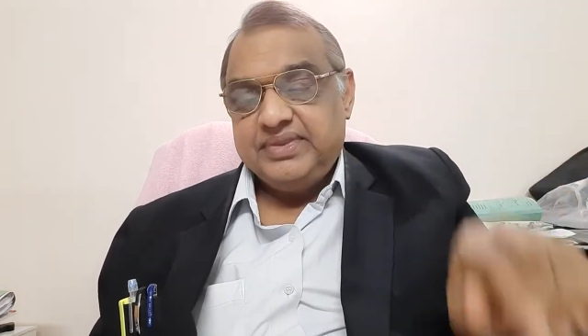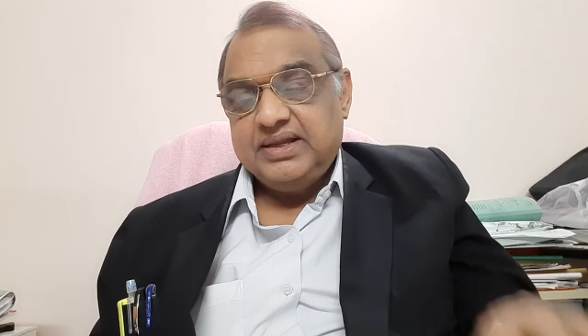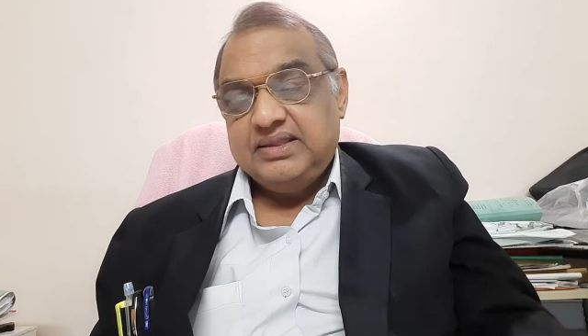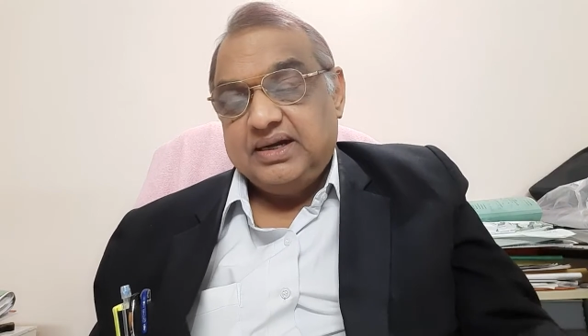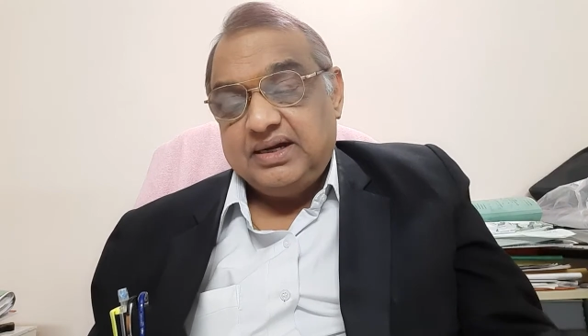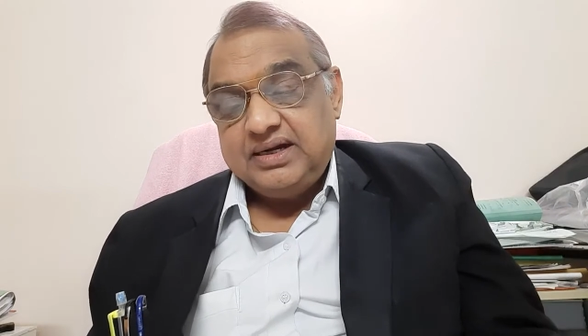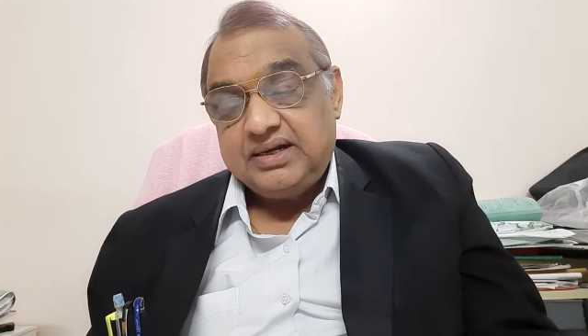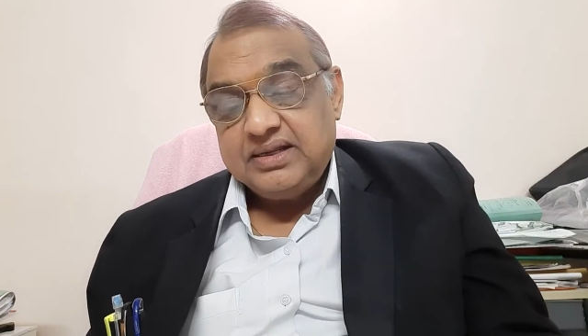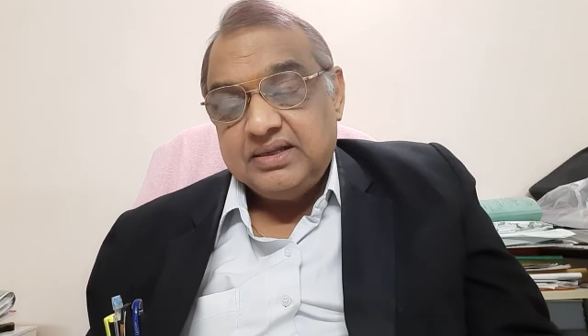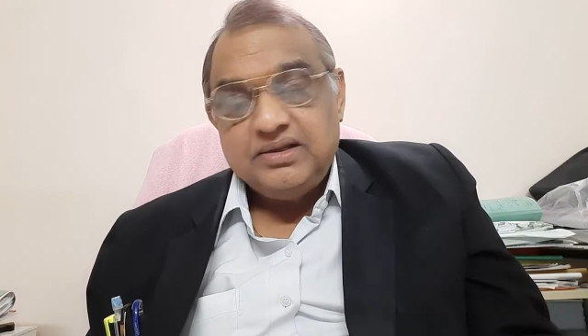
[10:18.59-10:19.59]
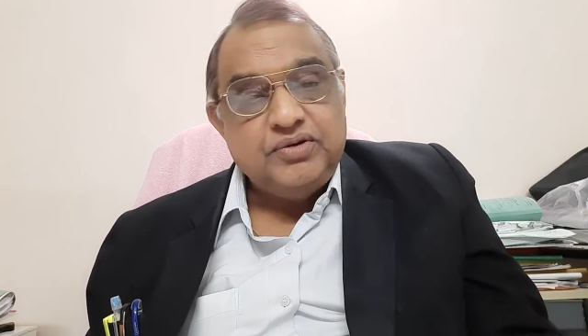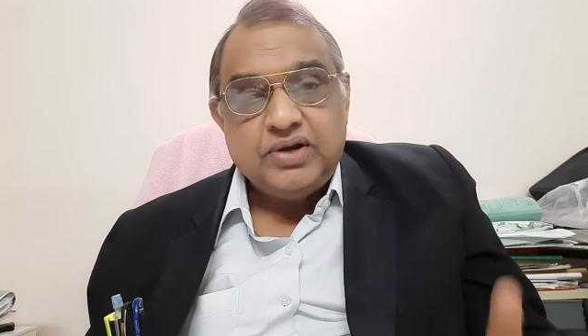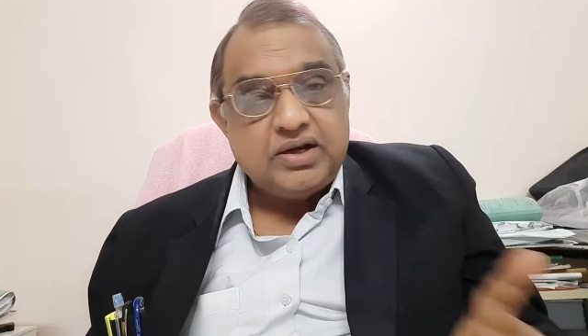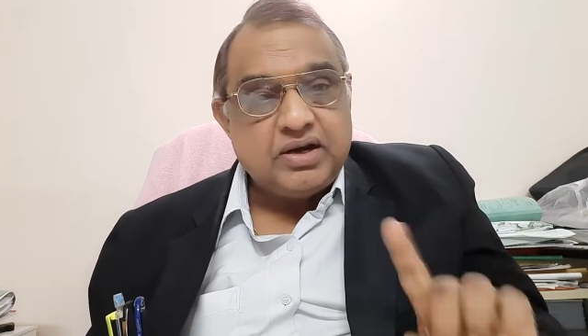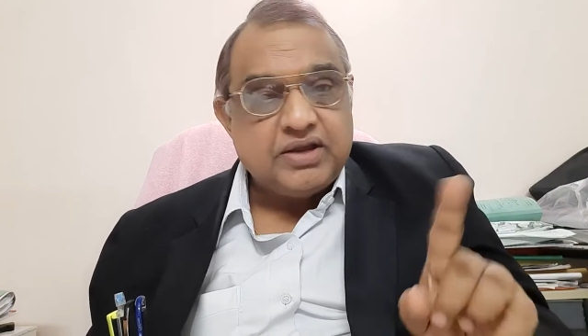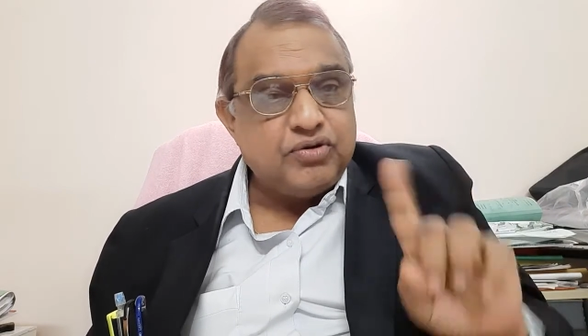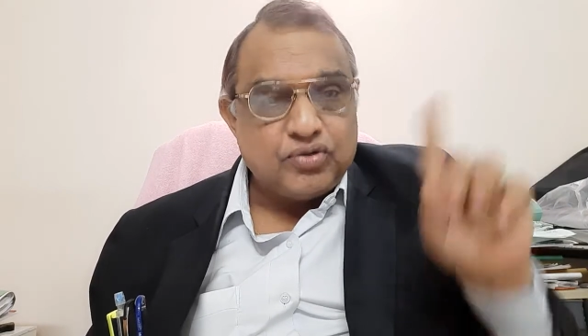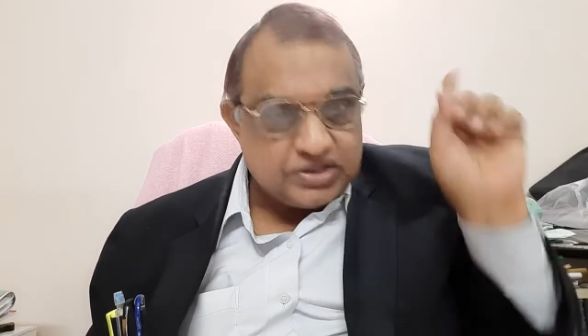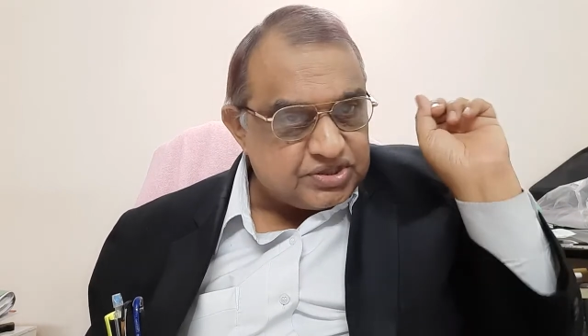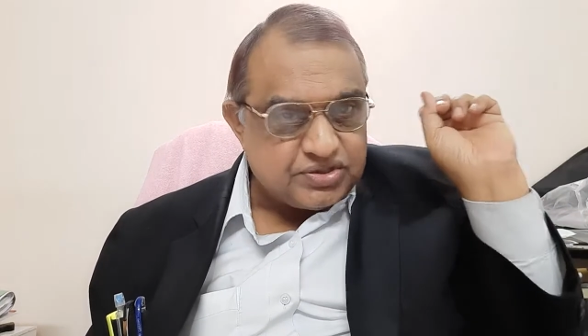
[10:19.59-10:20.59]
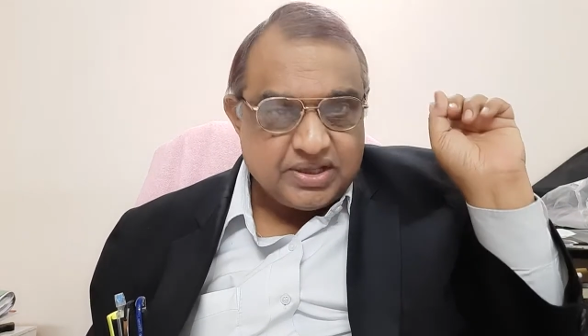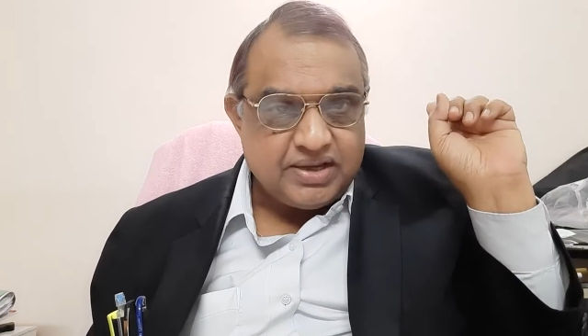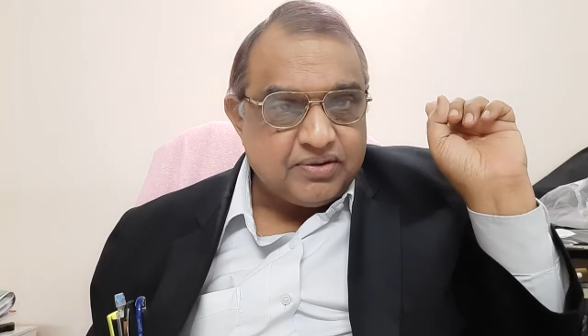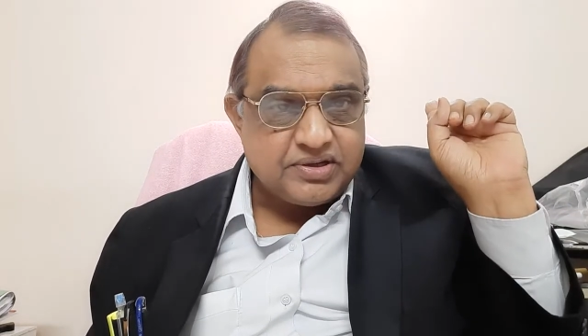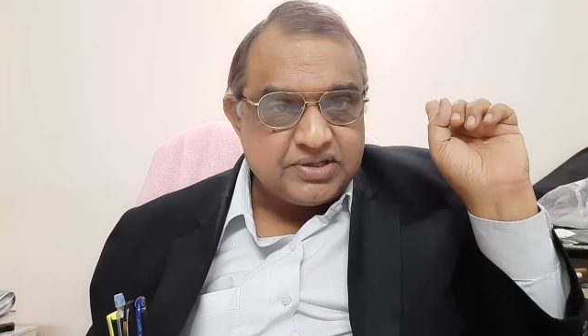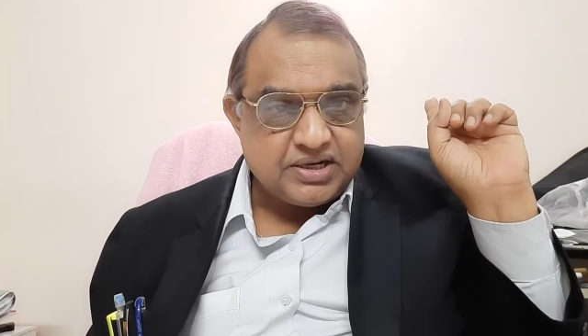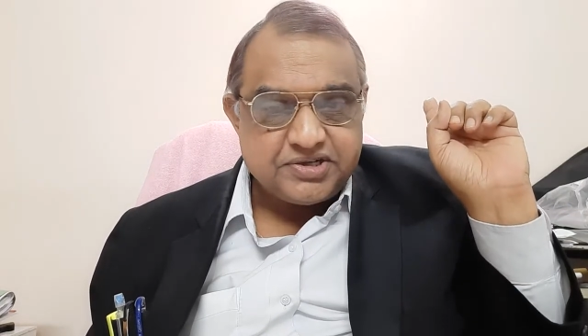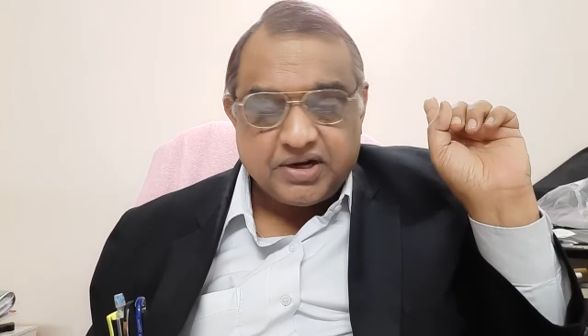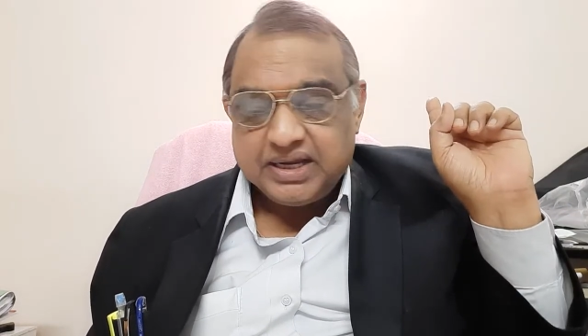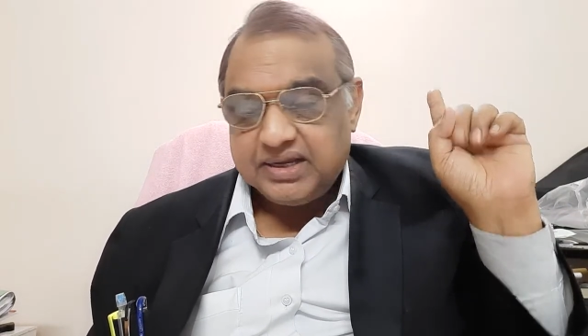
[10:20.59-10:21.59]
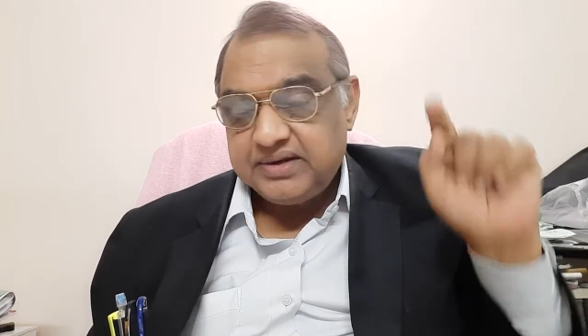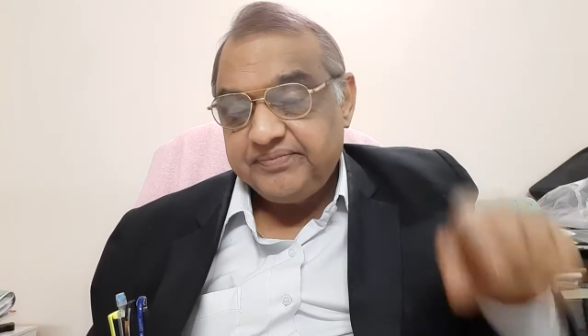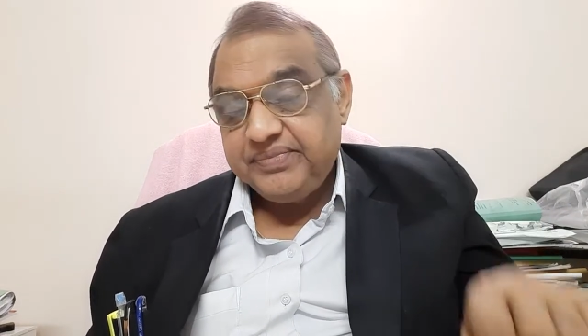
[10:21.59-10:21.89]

that you need not give notice to the original drawer.